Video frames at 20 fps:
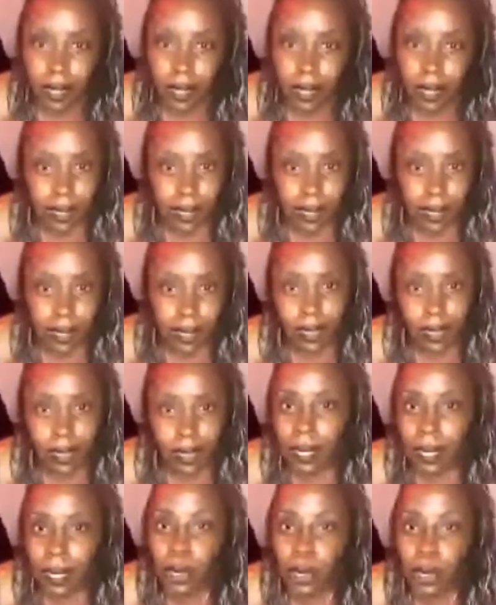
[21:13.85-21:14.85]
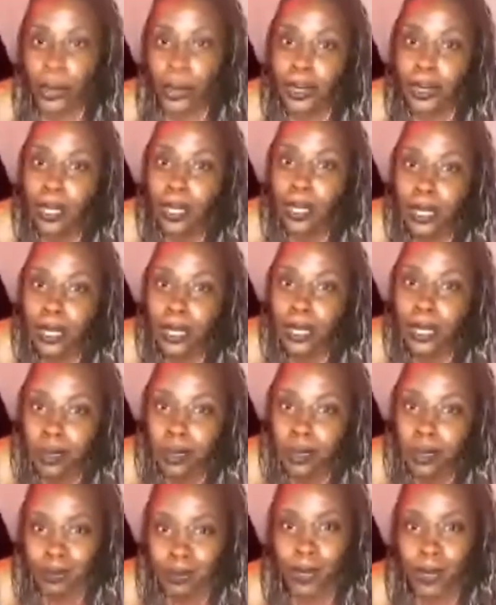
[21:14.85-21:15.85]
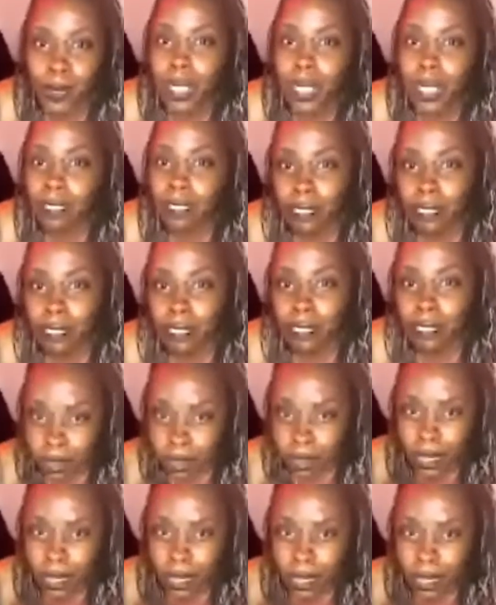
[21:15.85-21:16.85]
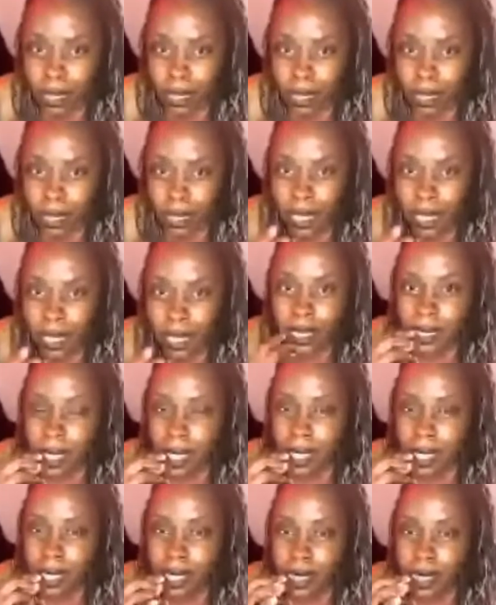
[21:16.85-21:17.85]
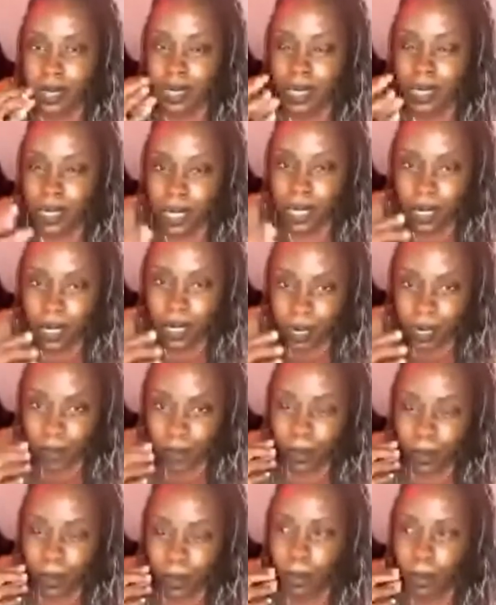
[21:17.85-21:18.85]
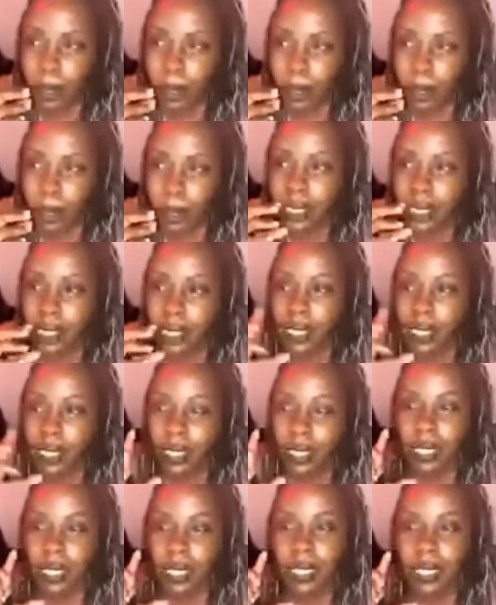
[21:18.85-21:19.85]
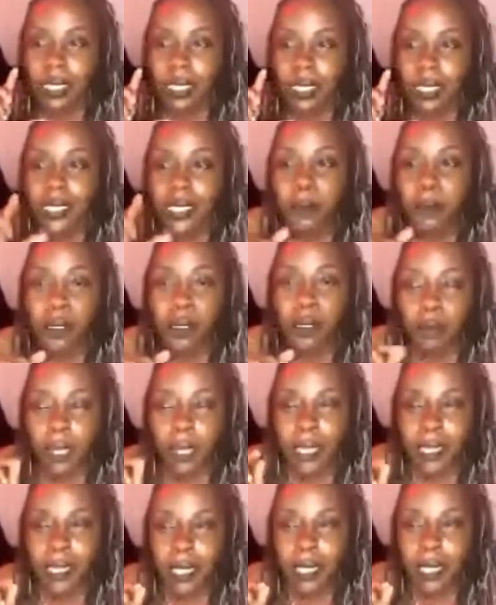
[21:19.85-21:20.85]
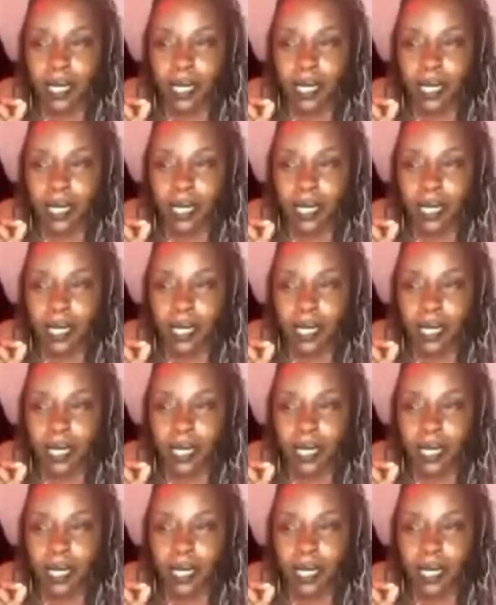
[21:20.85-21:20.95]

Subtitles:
Whenever I feel the need to like stir or to slip over my tongue, it's like a I don't know if it's a